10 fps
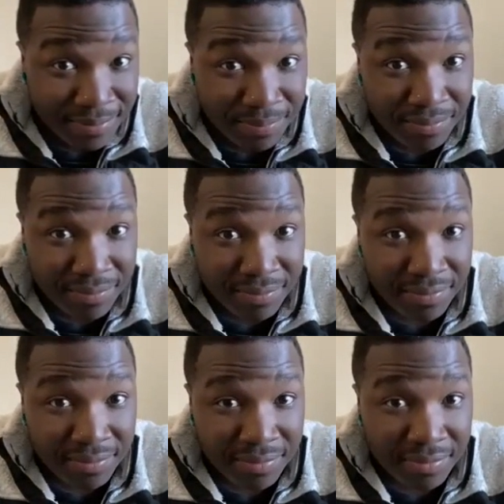Hell
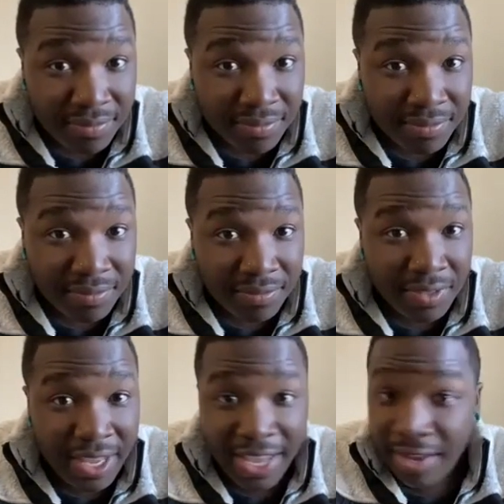no, bitch, I'm staying
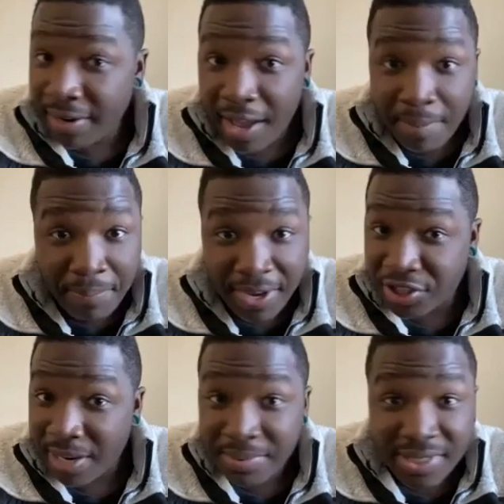here because you brought
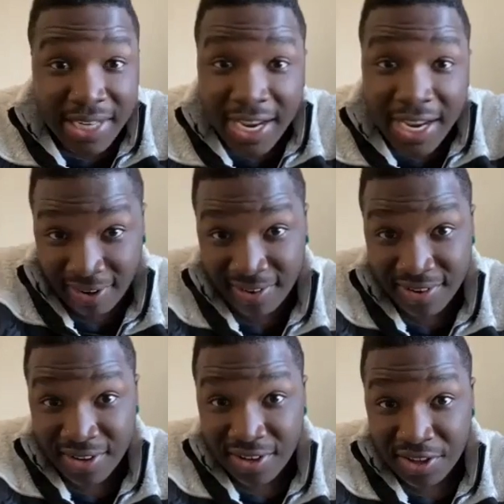me here.
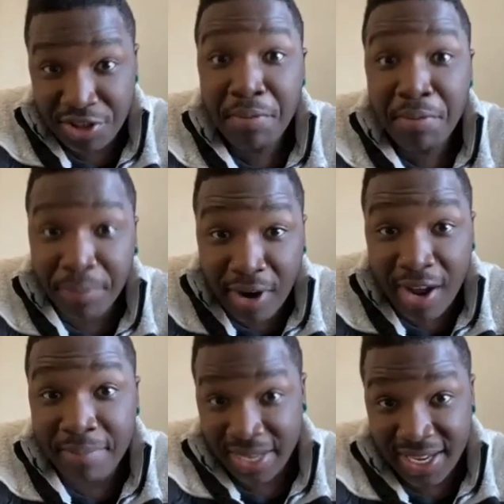You brought me
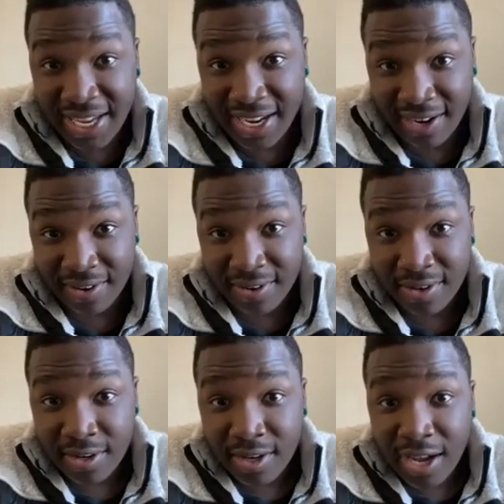here. I
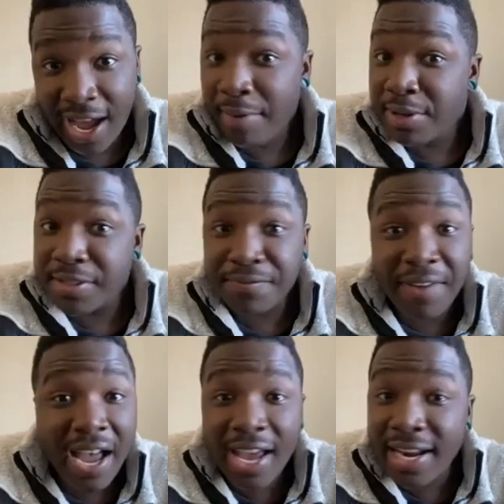was fine, happy
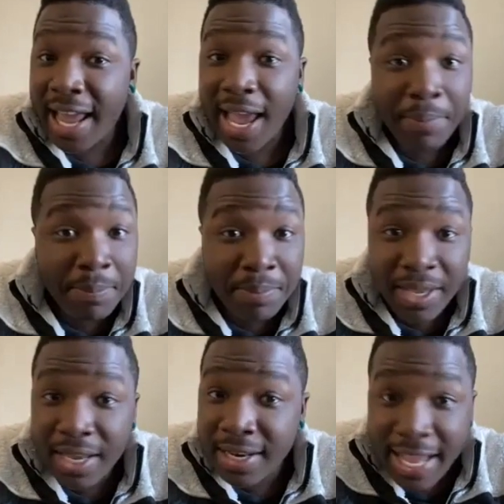being naked and shit in
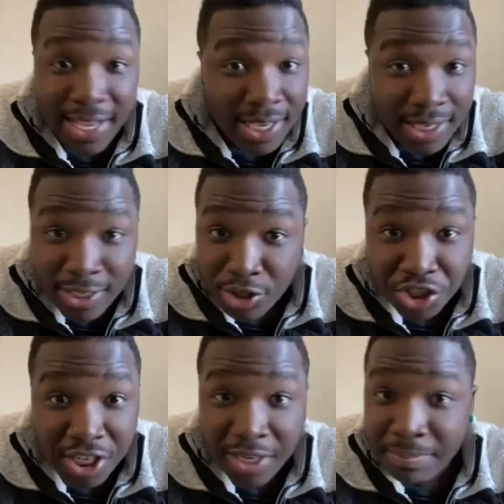my own country. You
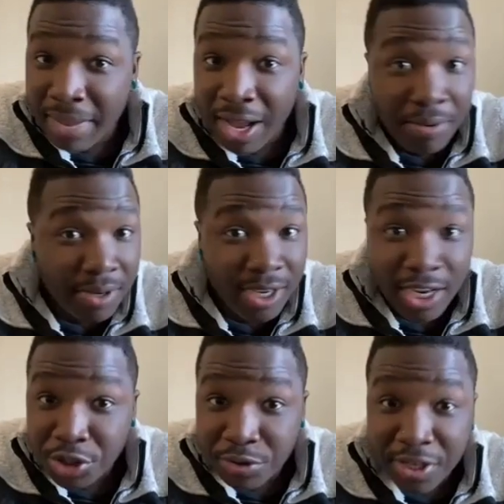gonna bring me here and put
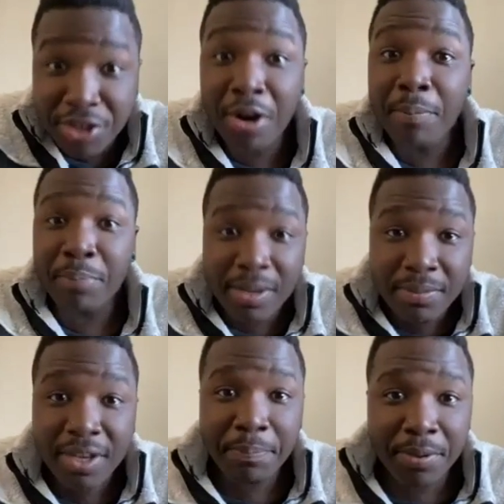clothes on me?
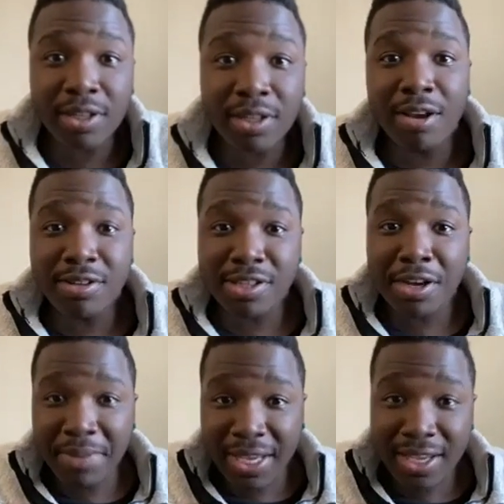Hell no, bitch,
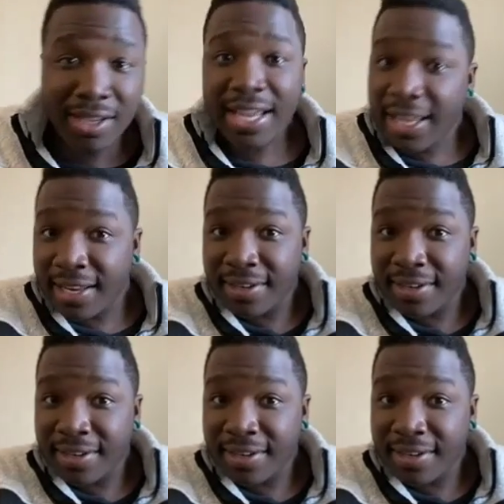I'm staying.